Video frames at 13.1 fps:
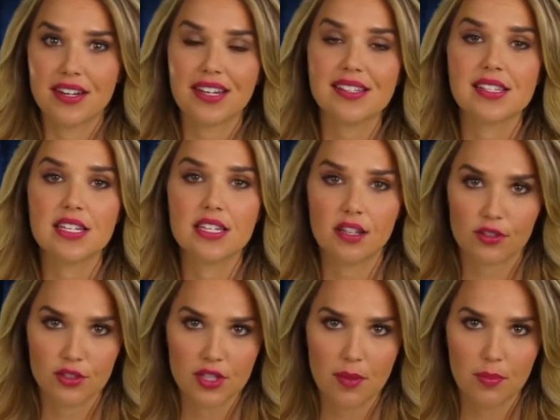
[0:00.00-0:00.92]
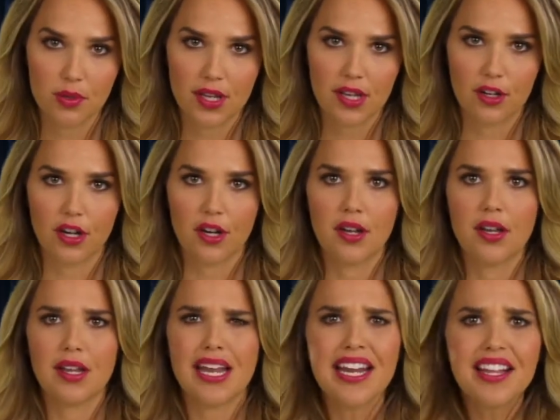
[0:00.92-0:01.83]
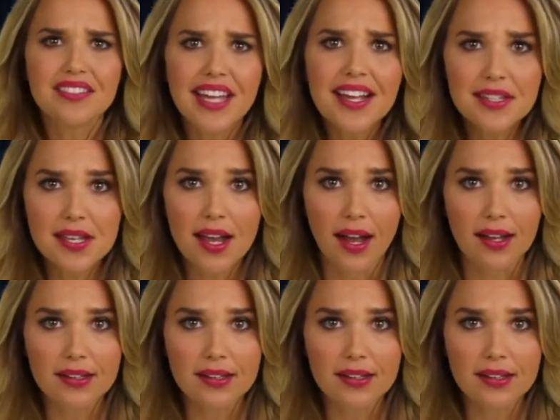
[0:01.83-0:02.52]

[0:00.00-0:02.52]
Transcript: has another doppelganger in Atlanta. Just